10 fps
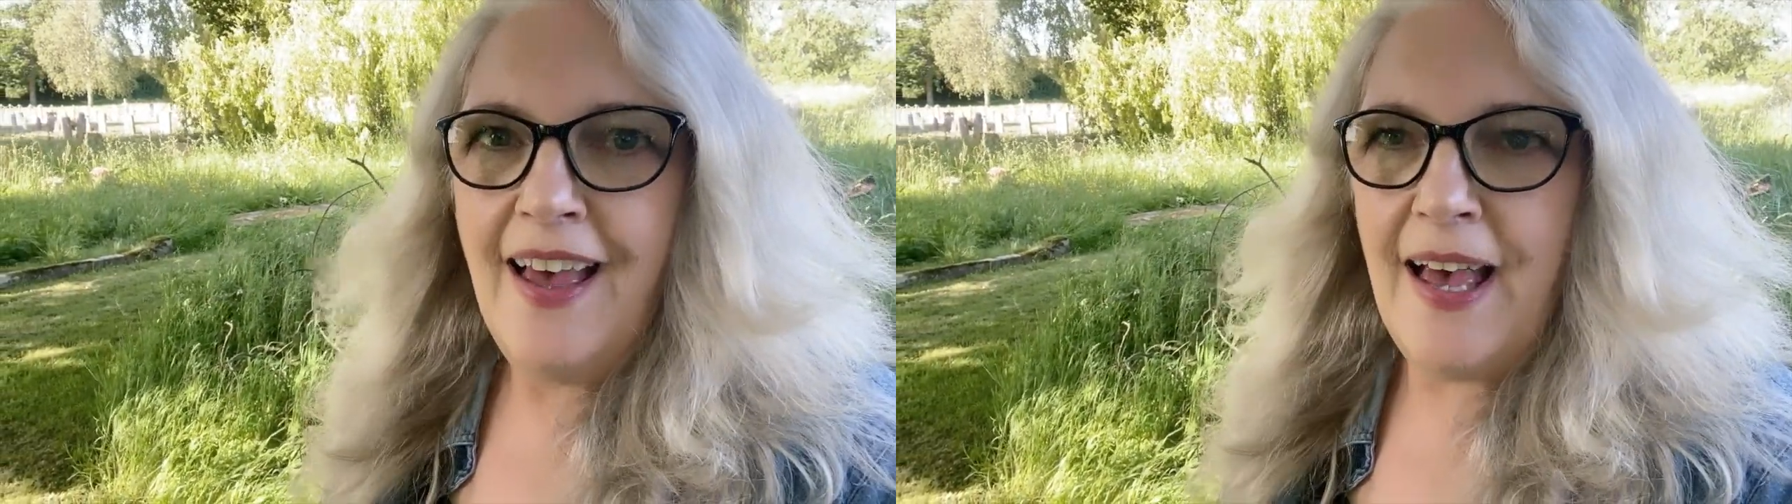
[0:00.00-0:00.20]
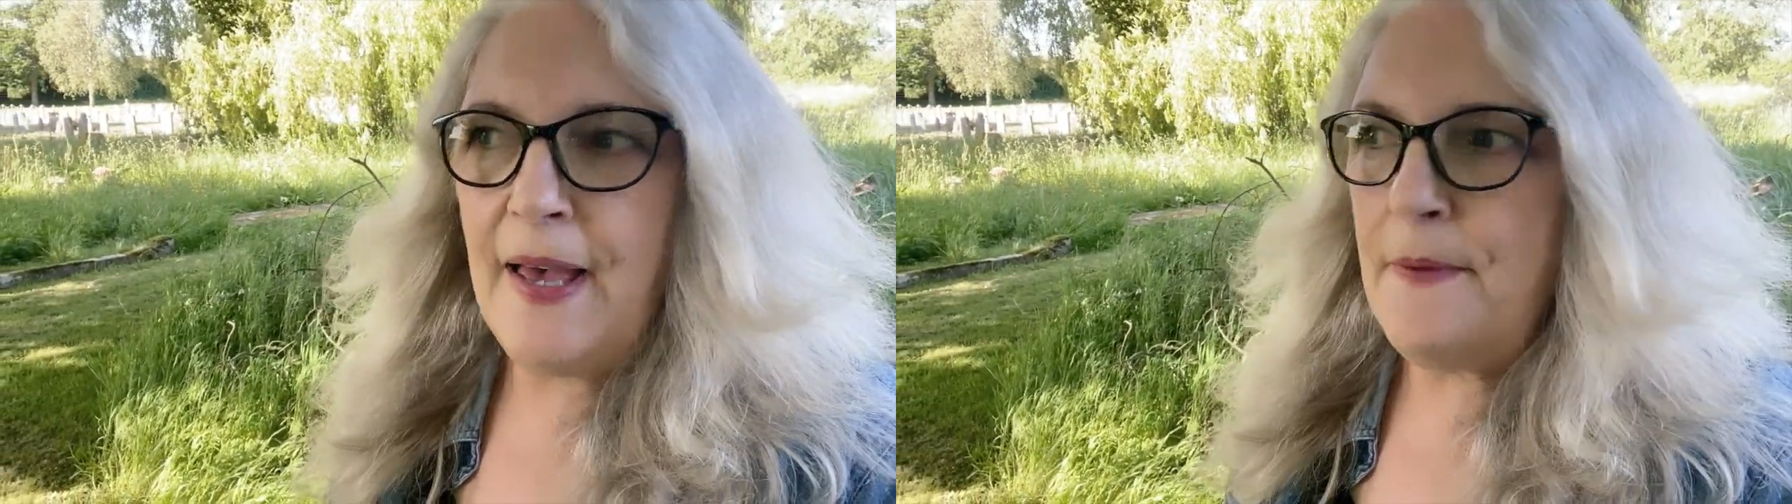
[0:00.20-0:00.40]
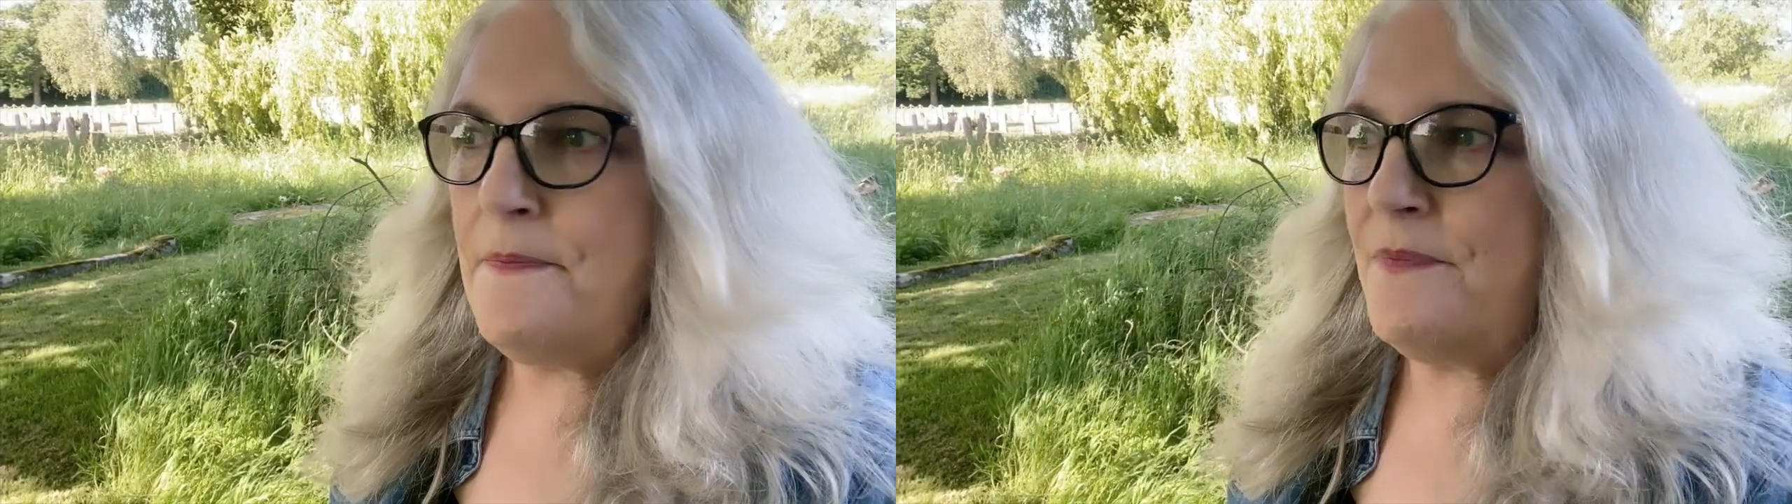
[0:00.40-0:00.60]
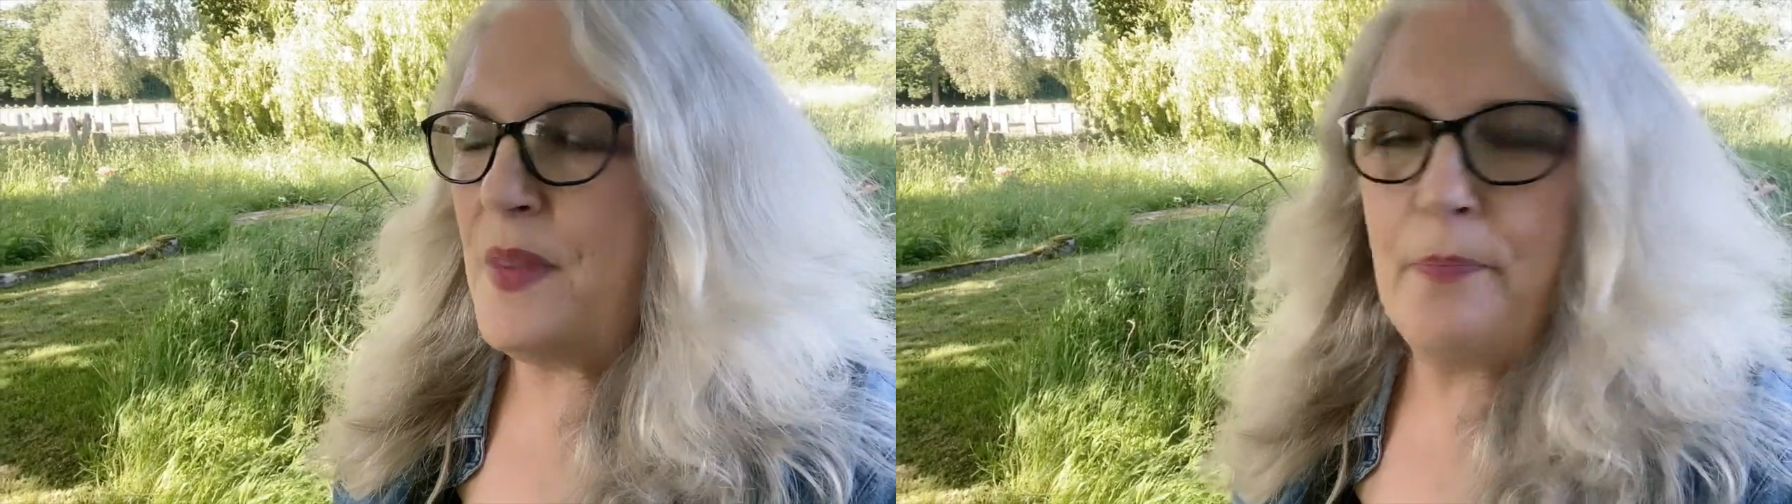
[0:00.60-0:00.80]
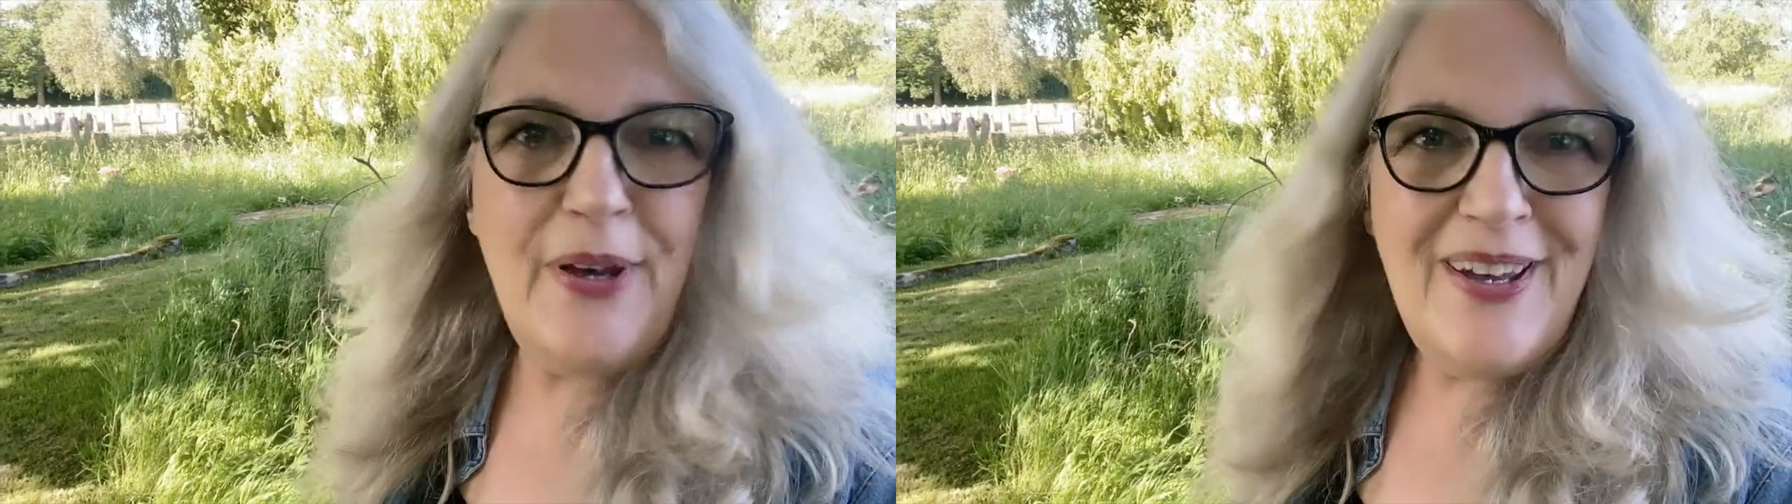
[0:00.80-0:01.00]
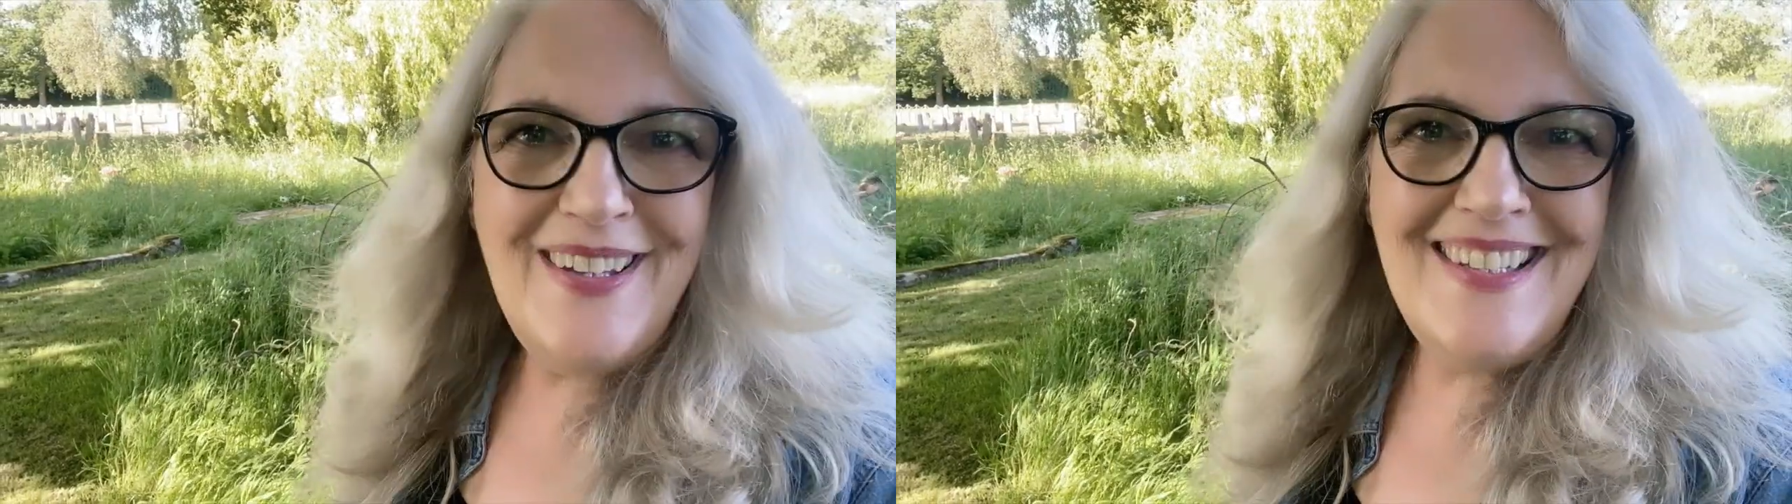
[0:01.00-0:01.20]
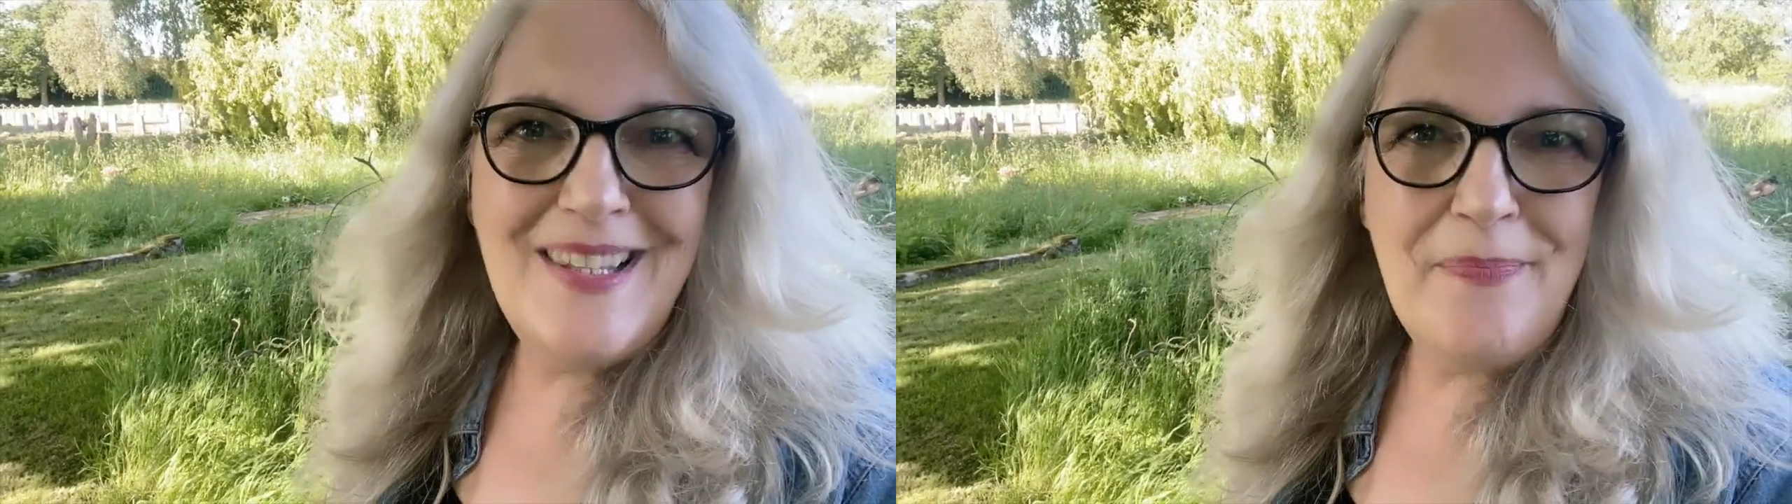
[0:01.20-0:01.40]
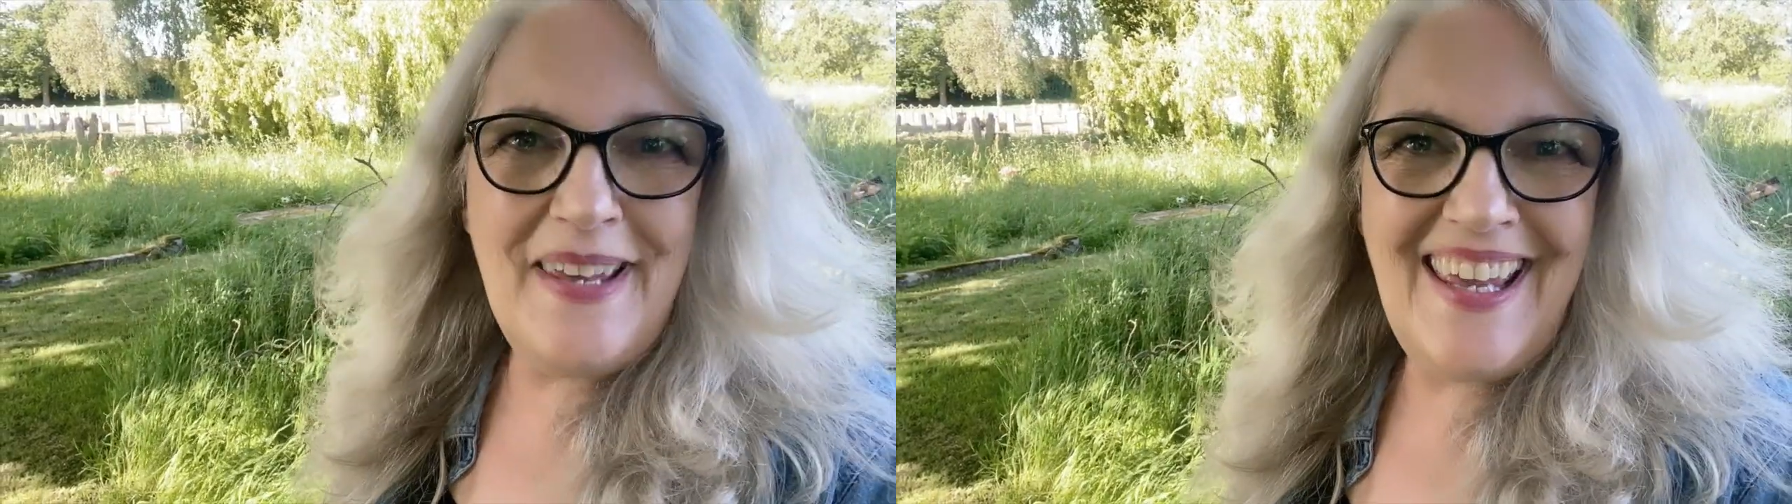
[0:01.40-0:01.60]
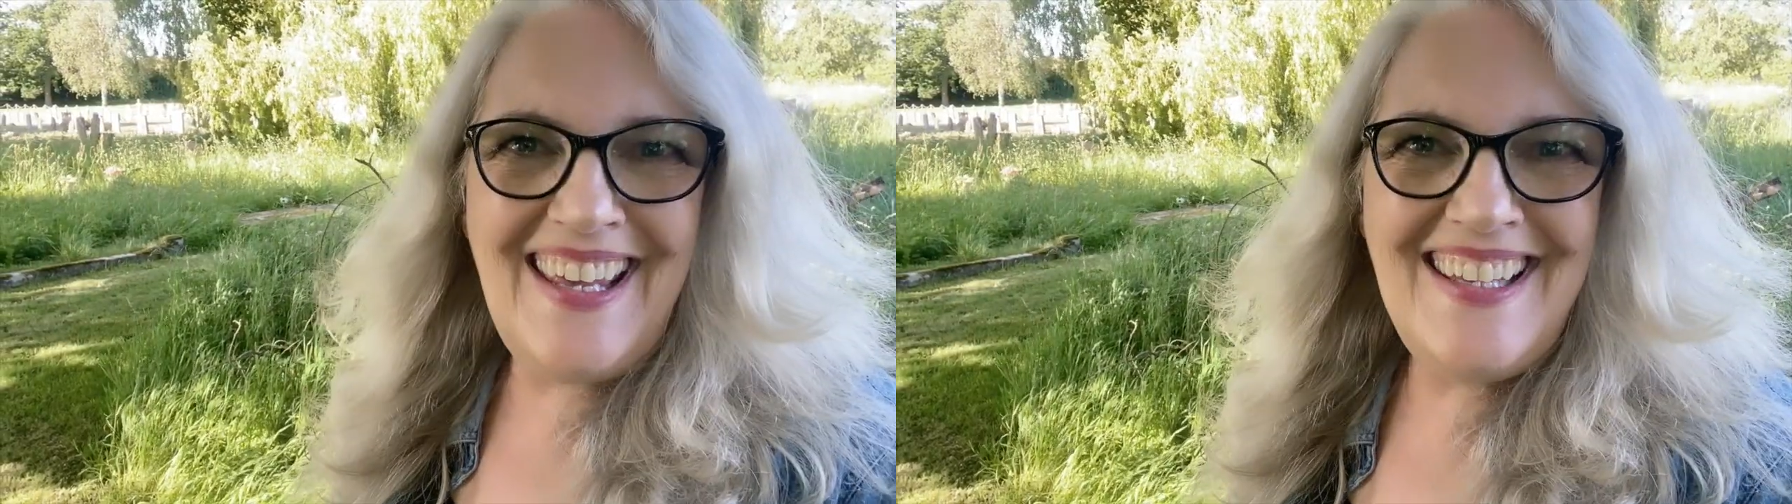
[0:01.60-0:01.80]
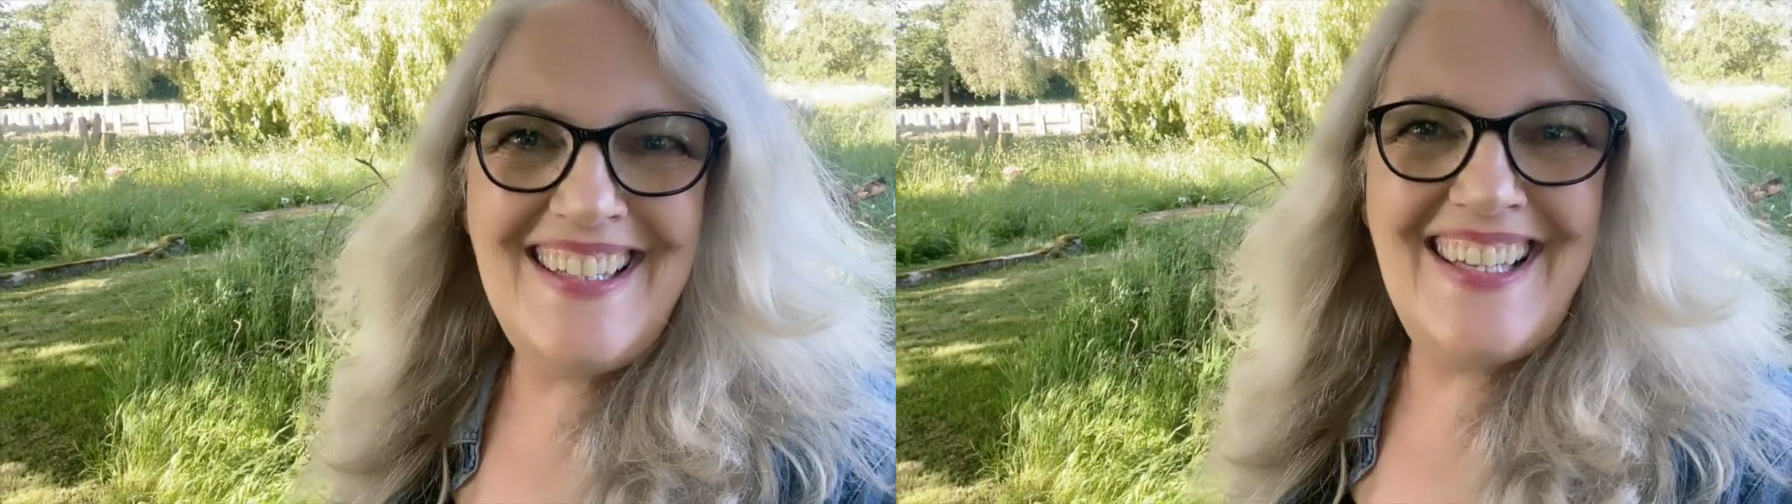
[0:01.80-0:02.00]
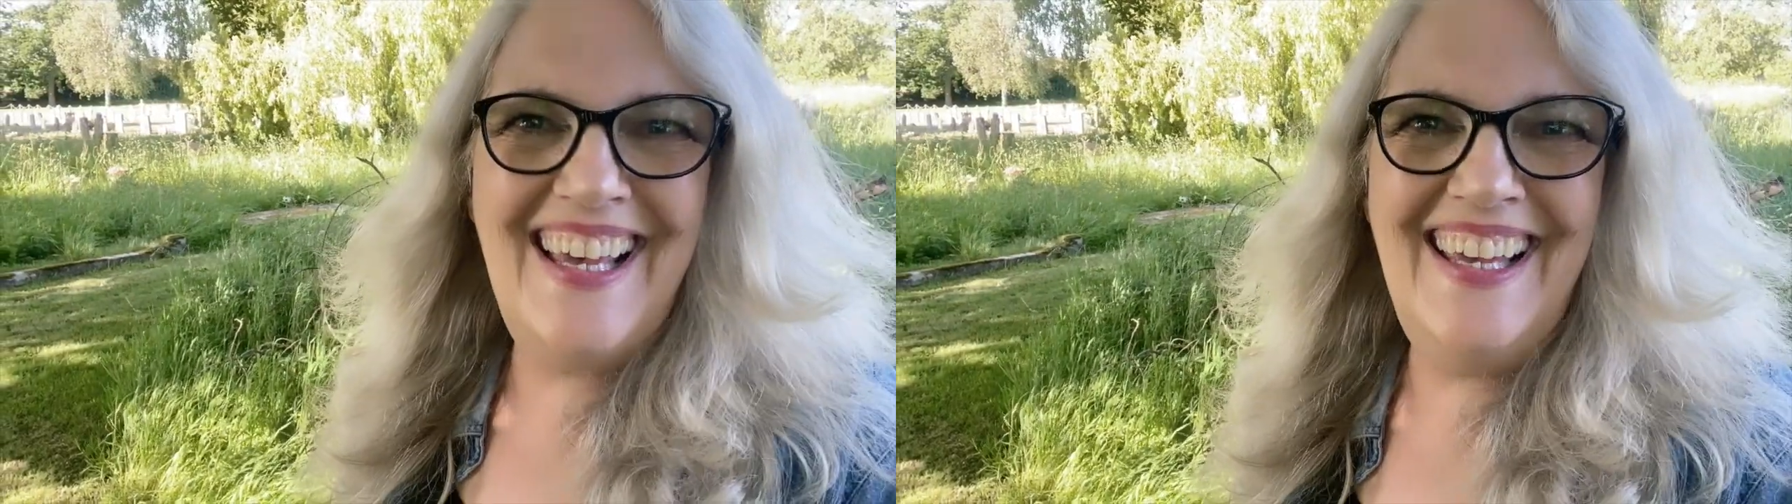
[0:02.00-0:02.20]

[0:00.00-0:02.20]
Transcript: um, the birds, the bees